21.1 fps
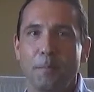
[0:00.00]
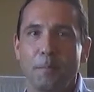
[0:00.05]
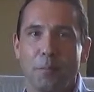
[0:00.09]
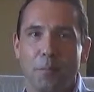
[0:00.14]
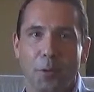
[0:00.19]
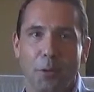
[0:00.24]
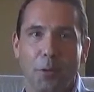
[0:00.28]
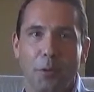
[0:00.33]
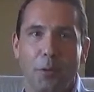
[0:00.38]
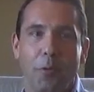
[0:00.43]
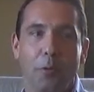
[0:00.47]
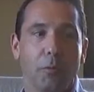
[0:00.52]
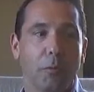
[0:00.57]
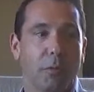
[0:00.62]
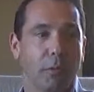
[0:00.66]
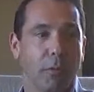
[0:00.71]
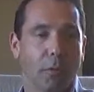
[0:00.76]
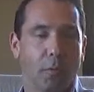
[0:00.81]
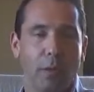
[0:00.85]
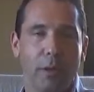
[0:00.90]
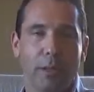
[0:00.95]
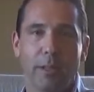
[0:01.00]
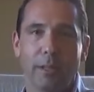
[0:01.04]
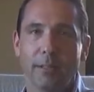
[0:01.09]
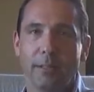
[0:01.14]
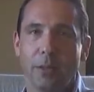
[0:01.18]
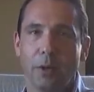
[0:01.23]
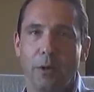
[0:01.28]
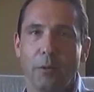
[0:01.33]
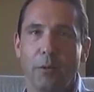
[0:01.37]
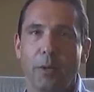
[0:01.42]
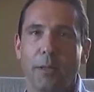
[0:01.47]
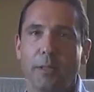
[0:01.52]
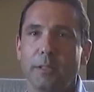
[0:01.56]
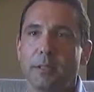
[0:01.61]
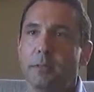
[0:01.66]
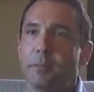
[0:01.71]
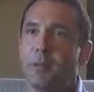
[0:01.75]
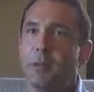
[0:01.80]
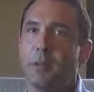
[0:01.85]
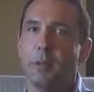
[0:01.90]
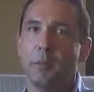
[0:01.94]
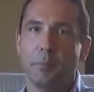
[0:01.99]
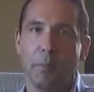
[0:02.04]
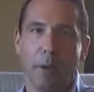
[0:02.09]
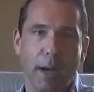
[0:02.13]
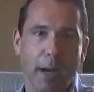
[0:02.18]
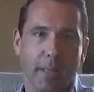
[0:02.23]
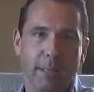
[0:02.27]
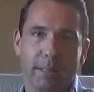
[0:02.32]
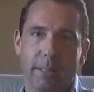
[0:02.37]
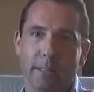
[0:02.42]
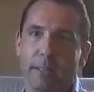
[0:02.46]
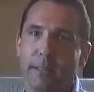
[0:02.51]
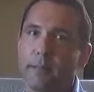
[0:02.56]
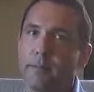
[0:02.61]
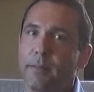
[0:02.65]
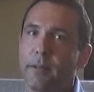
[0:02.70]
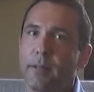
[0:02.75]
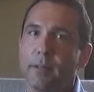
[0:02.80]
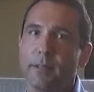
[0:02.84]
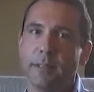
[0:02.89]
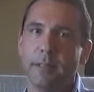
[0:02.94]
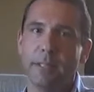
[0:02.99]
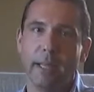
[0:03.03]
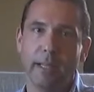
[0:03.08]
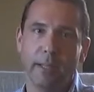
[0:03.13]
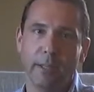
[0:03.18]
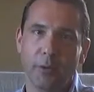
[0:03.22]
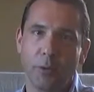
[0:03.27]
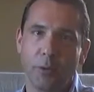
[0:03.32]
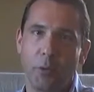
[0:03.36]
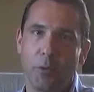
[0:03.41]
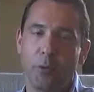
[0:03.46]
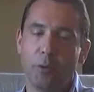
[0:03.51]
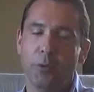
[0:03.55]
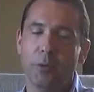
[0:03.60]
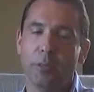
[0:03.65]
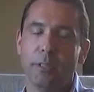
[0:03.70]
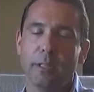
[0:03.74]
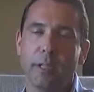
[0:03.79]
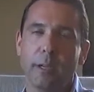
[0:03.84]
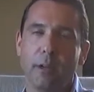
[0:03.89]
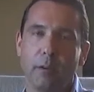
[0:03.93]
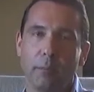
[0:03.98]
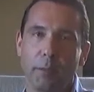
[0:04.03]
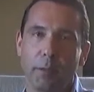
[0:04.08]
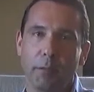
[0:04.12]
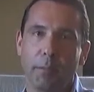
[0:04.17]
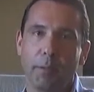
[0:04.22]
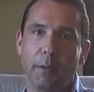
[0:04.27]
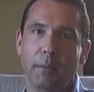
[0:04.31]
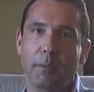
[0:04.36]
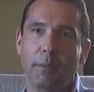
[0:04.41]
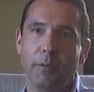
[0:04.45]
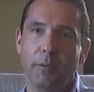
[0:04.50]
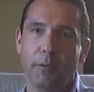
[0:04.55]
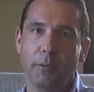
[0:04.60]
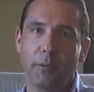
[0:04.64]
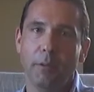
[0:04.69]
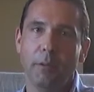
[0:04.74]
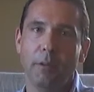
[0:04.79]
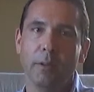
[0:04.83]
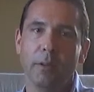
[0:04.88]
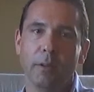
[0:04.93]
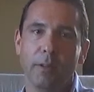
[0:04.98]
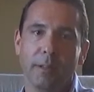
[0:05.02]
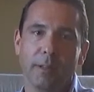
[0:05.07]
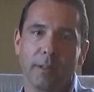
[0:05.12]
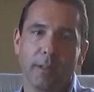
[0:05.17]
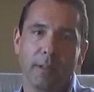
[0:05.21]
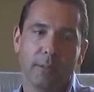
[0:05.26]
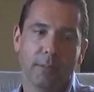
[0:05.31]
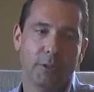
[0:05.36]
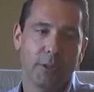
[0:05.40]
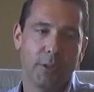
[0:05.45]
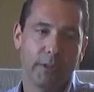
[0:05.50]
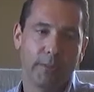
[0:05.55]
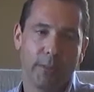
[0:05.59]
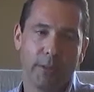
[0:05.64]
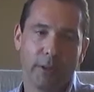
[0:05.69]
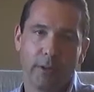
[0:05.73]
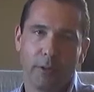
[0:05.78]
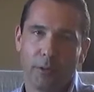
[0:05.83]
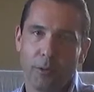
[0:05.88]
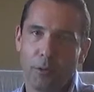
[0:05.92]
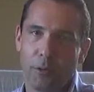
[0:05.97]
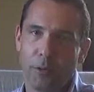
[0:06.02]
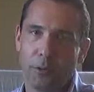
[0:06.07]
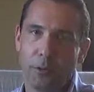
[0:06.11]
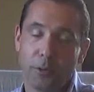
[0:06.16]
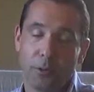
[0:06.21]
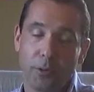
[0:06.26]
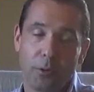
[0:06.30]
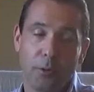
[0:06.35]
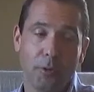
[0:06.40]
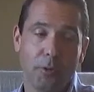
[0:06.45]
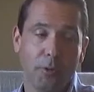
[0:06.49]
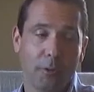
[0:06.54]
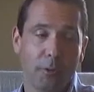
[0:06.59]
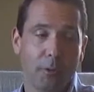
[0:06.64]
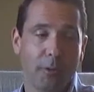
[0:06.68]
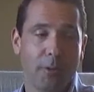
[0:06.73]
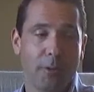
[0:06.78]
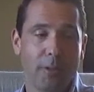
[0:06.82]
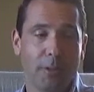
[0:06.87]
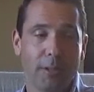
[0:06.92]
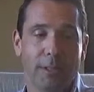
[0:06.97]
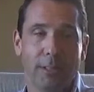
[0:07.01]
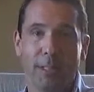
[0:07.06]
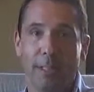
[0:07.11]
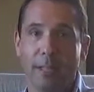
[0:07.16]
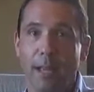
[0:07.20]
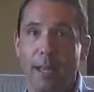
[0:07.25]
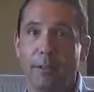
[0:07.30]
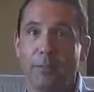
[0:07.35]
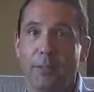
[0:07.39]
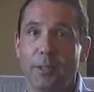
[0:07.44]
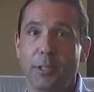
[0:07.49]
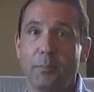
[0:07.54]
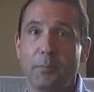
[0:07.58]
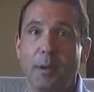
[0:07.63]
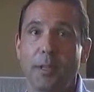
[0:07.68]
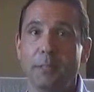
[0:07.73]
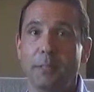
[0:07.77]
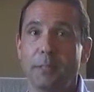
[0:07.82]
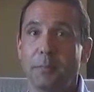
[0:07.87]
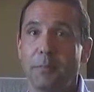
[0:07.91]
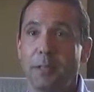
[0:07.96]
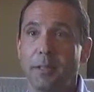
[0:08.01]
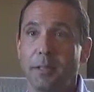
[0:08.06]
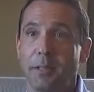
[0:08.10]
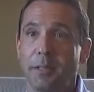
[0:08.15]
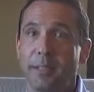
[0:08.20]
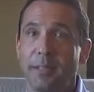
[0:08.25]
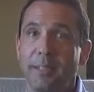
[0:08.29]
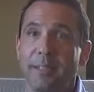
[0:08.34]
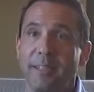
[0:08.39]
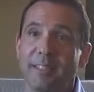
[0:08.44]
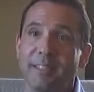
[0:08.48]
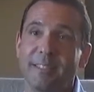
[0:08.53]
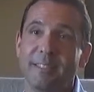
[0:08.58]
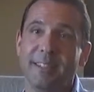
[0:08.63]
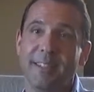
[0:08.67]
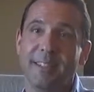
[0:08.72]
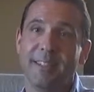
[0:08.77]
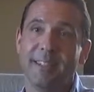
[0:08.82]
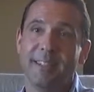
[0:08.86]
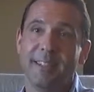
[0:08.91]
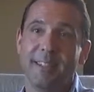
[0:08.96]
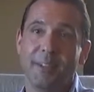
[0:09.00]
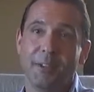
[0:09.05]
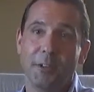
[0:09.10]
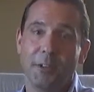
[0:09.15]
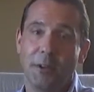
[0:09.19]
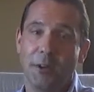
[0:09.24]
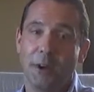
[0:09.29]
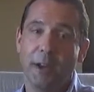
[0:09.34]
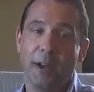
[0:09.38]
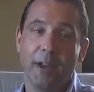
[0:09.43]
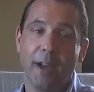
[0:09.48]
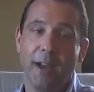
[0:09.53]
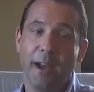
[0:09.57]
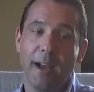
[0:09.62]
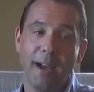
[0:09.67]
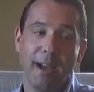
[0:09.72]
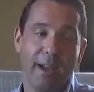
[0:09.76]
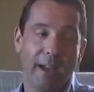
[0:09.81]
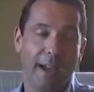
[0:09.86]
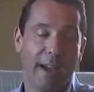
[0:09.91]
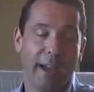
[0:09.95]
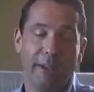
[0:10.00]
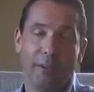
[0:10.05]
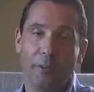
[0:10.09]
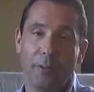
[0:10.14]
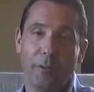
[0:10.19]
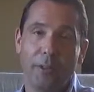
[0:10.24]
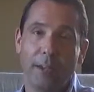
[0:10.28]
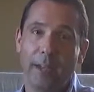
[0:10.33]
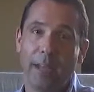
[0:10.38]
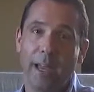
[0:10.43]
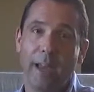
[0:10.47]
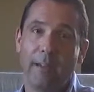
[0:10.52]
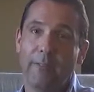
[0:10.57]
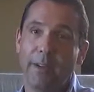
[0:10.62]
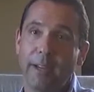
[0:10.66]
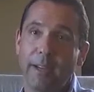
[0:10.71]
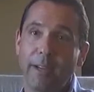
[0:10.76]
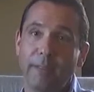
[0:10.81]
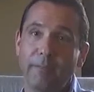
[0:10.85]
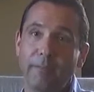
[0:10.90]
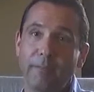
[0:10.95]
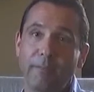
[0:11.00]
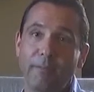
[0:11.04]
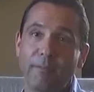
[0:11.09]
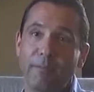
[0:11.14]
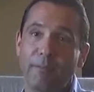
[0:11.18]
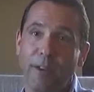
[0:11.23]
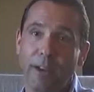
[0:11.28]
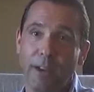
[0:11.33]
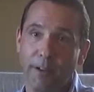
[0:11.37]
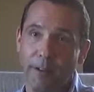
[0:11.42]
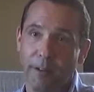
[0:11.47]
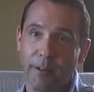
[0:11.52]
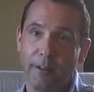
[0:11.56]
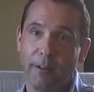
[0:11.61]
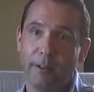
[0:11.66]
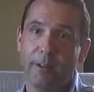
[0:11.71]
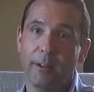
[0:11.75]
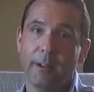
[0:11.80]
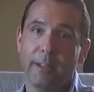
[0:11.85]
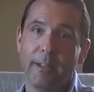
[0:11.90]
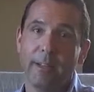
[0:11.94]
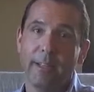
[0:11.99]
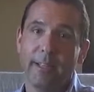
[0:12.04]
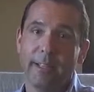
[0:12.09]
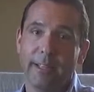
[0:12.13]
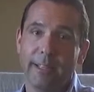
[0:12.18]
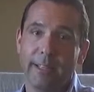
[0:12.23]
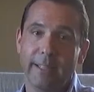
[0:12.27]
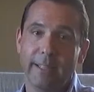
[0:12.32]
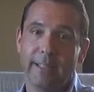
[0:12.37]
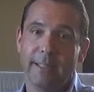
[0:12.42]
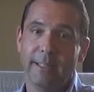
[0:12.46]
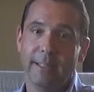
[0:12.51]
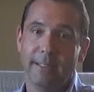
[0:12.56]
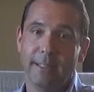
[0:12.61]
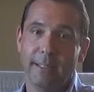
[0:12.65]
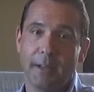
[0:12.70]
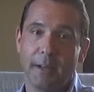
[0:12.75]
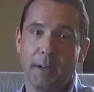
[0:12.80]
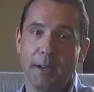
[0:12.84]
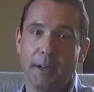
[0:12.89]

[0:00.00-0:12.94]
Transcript: the one that's always positive and setting goals and helping people achieve their goals. So it's a lot of responsibility, and I don't think having fear is